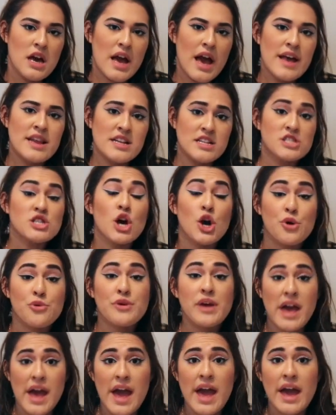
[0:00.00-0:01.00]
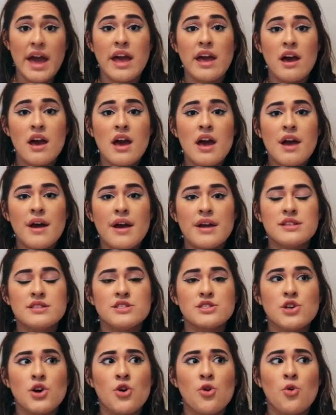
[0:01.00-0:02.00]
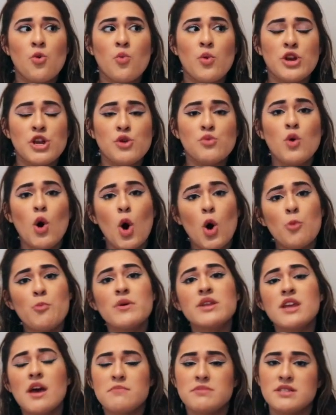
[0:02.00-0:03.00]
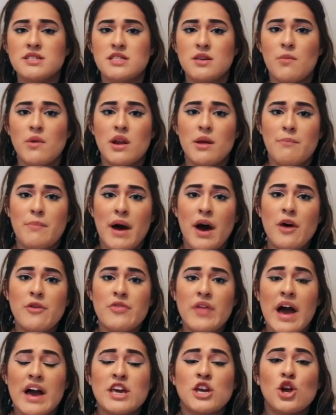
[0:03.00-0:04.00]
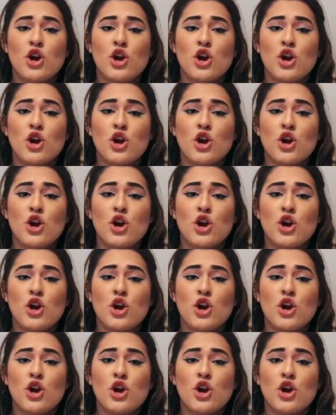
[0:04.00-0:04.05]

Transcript: And it's okay. And so when you open up to someone about that,